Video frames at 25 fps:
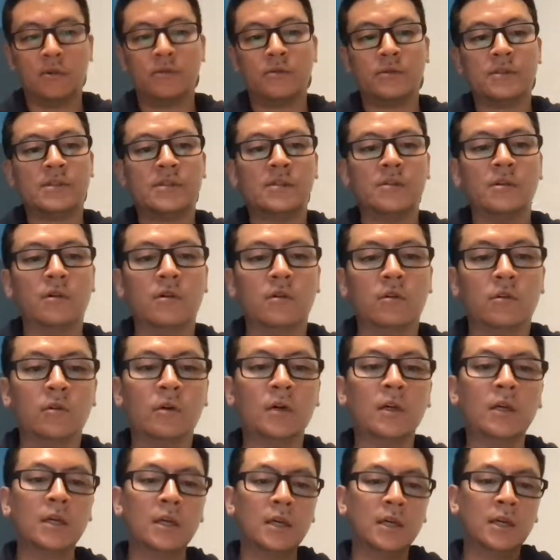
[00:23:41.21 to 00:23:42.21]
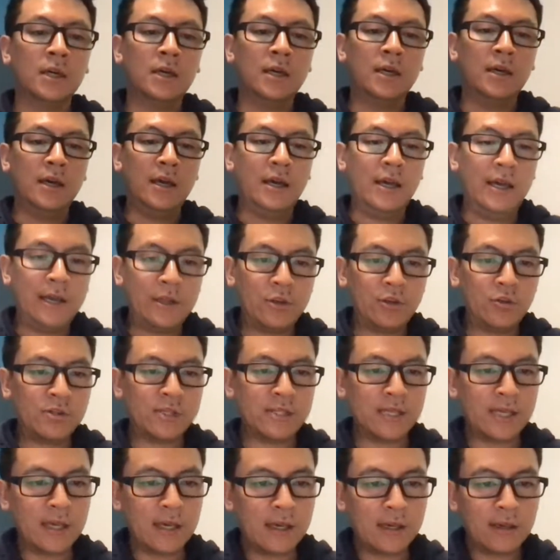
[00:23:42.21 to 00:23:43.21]
So
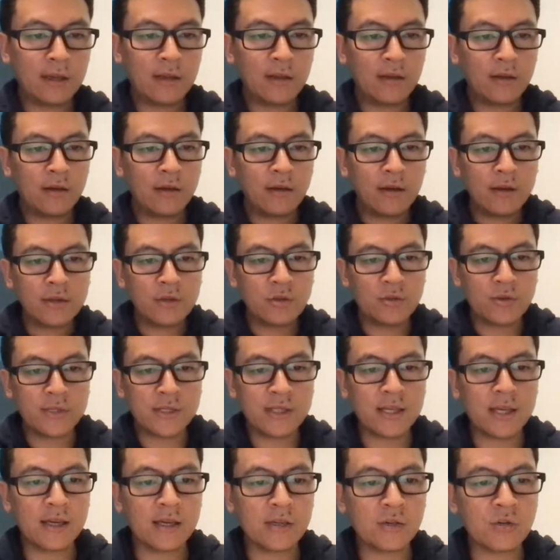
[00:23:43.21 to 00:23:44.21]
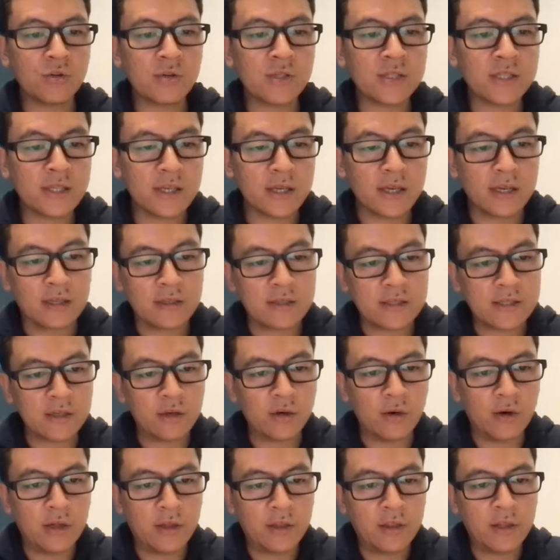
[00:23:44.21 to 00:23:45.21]
interesting.
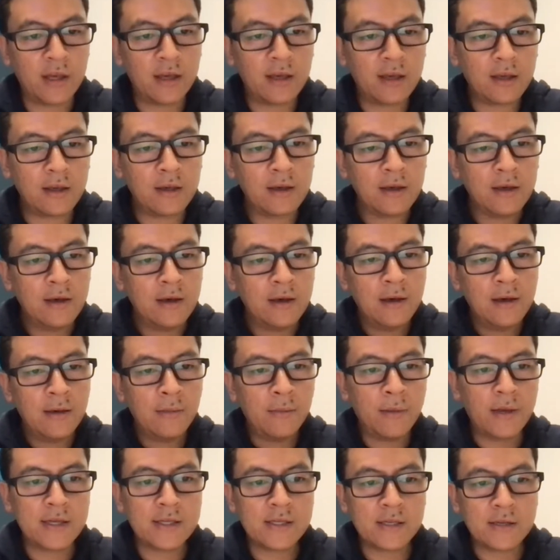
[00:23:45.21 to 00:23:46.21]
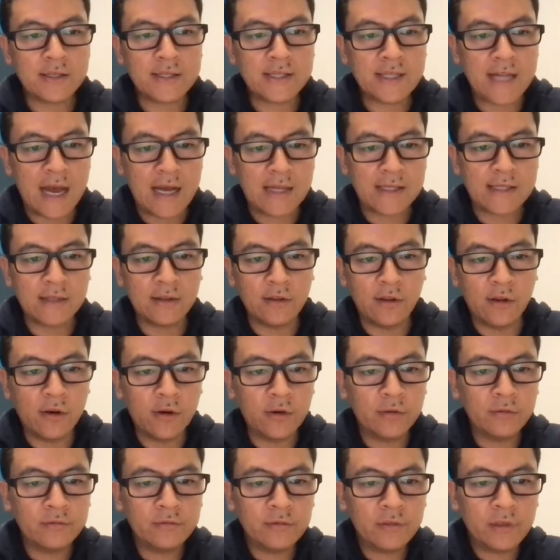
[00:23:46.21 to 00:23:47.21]
So I think based on stats
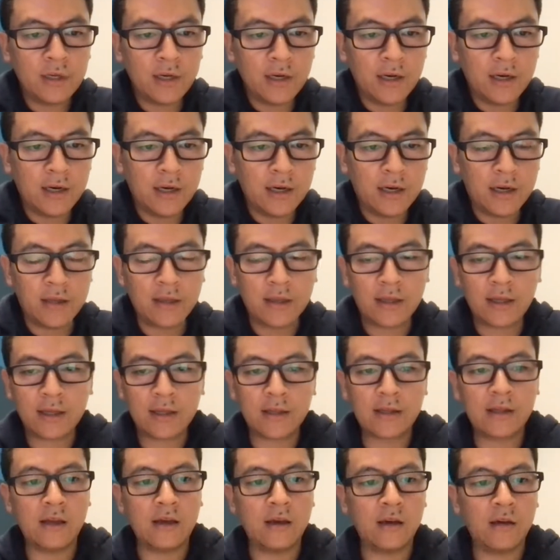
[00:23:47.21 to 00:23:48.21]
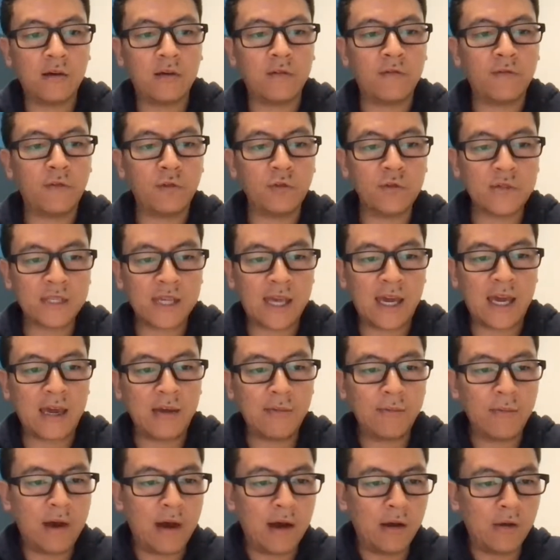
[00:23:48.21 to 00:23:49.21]
alone, I think the first
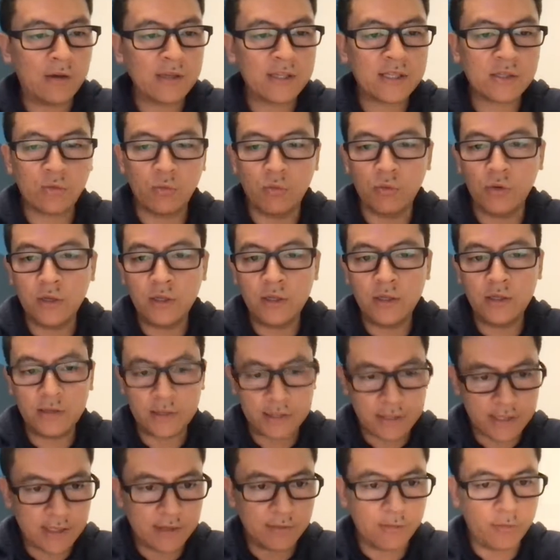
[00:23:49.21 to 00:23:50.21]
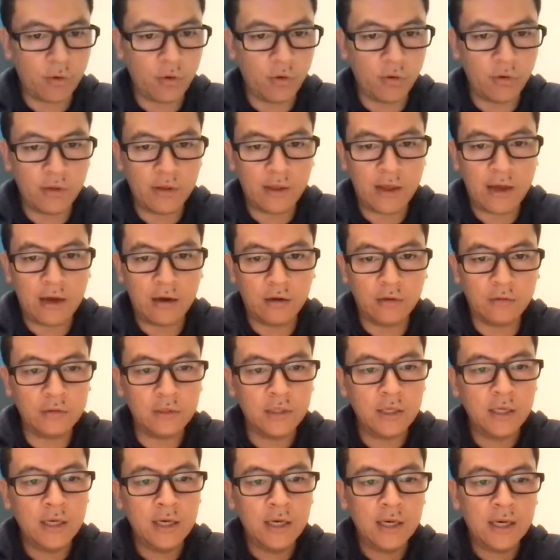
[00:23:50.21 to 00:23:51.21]
game, Alex Wood is going to pull it out.
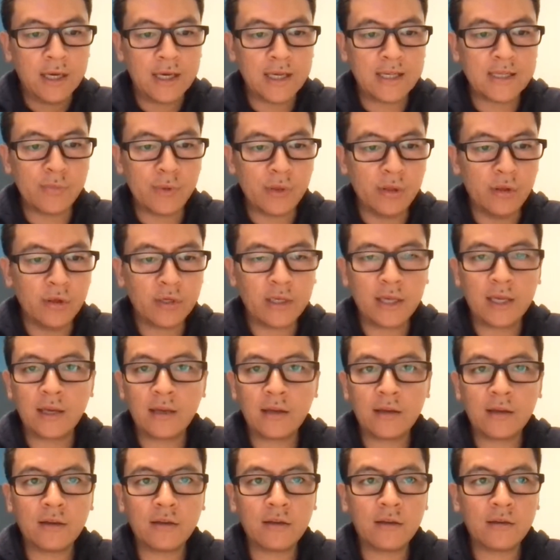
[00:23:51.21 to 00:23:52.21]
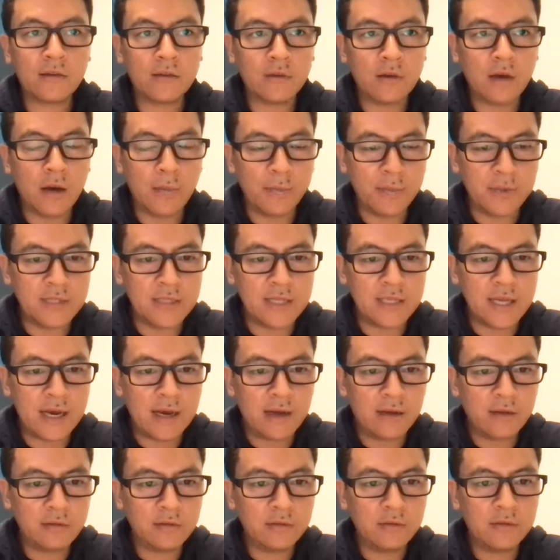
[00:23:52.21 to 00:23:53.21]
He's been looking up and
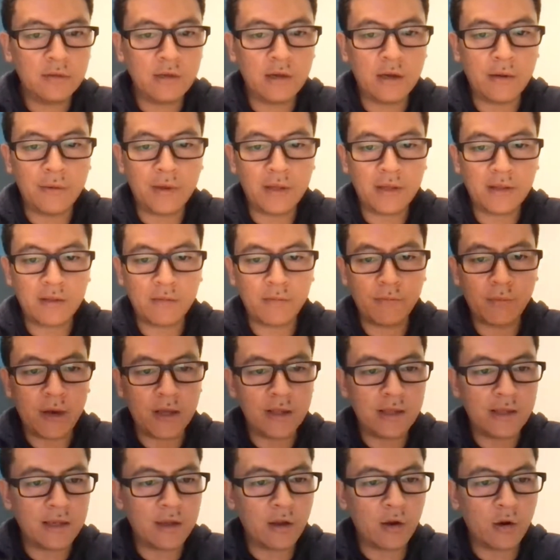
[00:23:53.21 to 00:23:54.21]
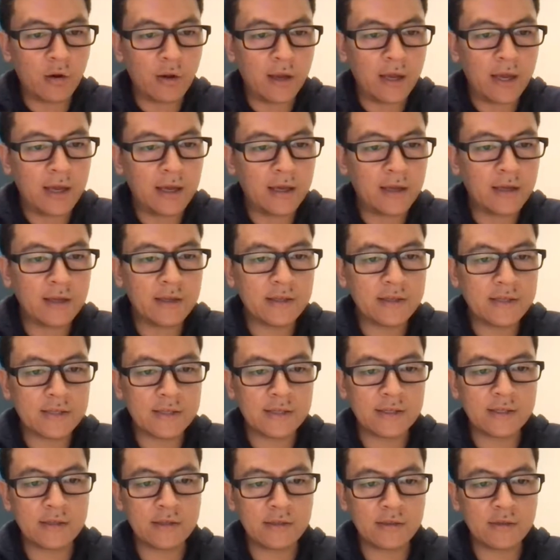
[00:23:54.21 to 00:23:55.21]
down. I mean, by the ERA,
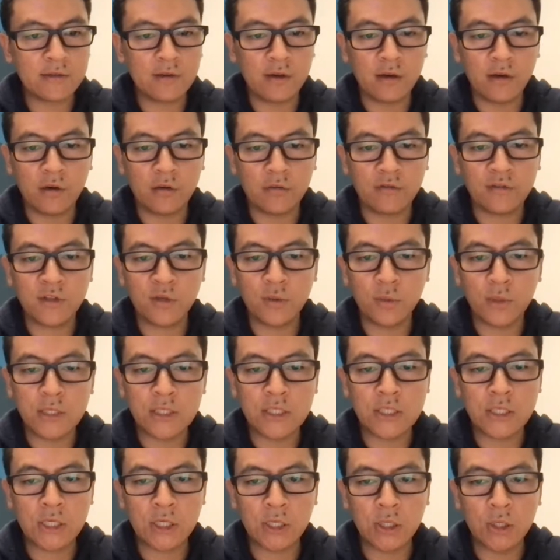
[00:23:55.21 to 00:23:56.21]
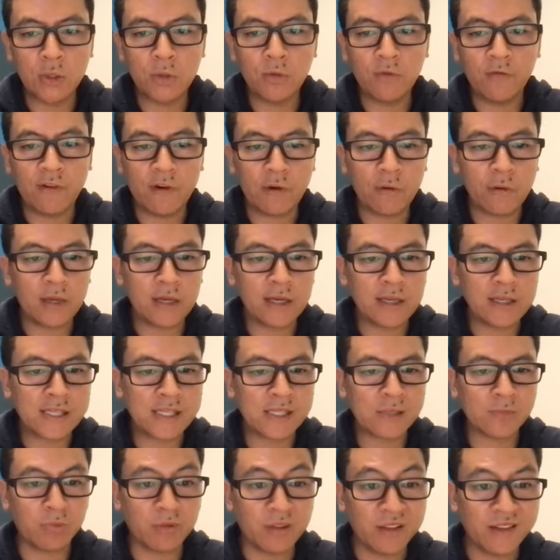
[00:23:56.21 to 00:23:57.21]
he's 2-2, very
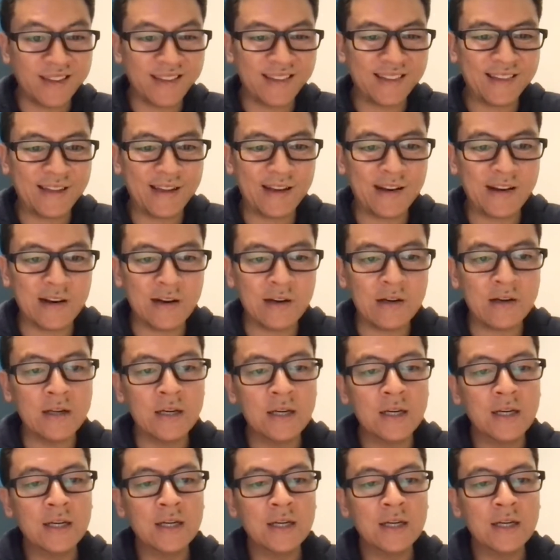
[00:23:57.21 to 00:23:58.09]
split there.